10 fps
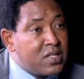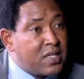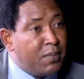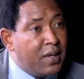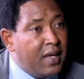
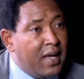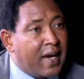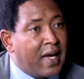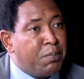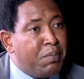Assembly
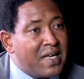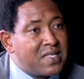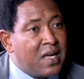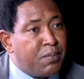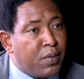can pass
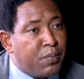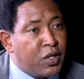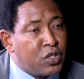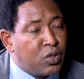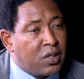the appropriation